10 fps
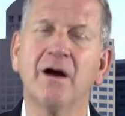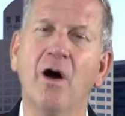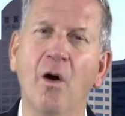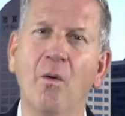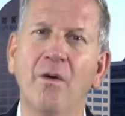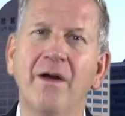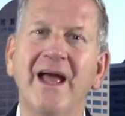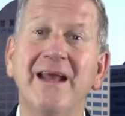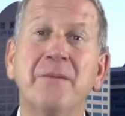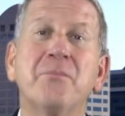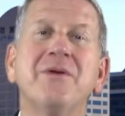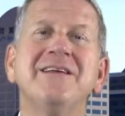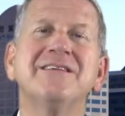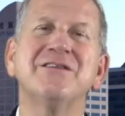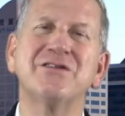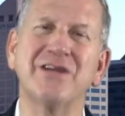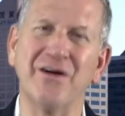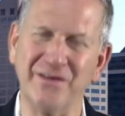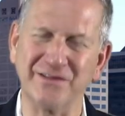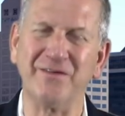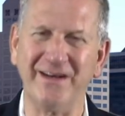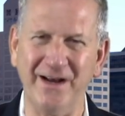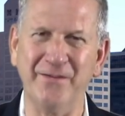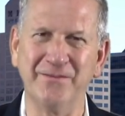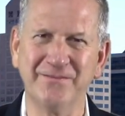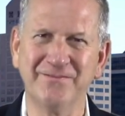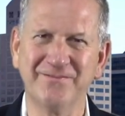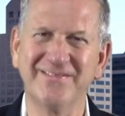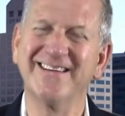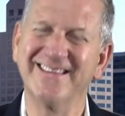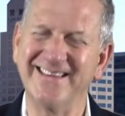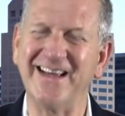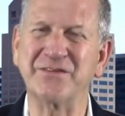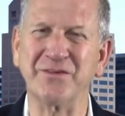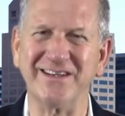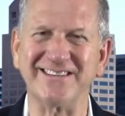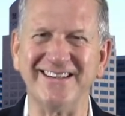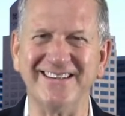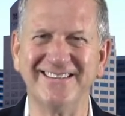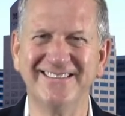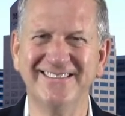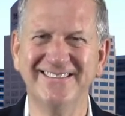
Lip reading: Oh, and please share this video. Thanks for listening.